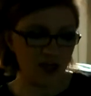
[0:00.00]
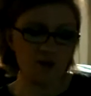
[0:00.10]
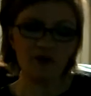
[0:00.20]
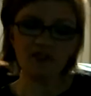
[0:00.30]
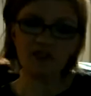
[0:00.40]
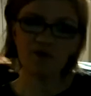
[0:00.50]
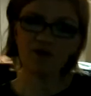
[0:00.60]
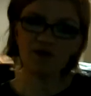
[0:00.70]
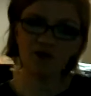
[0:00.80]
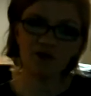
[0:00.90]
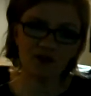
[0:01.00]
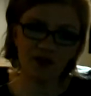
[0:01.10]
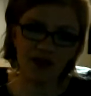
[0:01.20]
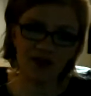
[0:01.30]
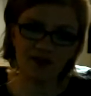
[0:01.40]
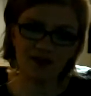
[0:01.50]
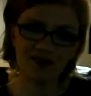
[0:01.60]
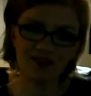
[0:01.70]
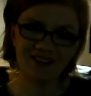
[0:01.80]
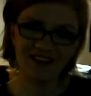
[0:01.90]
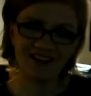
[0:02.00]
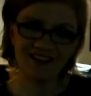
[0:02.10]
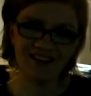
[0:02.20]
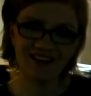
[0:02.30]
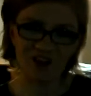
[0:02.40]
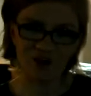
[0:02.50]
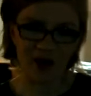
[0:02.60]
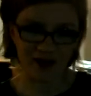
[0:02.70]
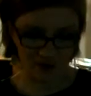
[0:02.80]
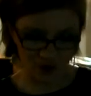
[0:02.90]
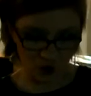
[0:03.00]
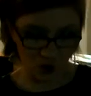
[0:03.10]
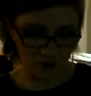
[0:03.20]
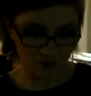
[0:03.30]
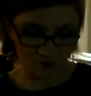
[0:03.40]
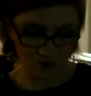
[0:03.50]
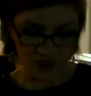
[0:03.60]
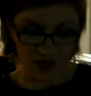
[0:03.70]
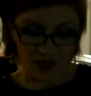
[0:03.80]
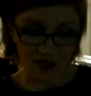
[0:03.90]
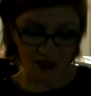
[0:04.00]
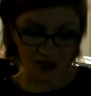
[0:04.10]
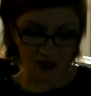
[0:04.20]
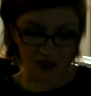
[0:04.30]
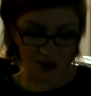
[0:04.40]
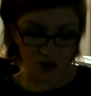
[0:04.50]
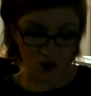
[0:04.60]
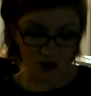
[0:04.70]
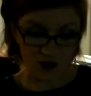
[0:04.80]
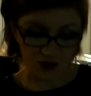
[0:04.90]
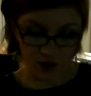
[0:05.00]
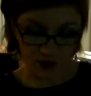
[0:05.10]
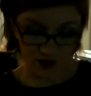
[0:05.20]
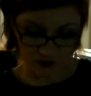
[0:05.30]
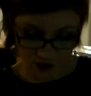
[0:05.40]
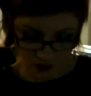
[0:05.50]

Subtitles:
but it's going to be for those little guys that need a bag for school. Now, looking at the Wonder Tote, if you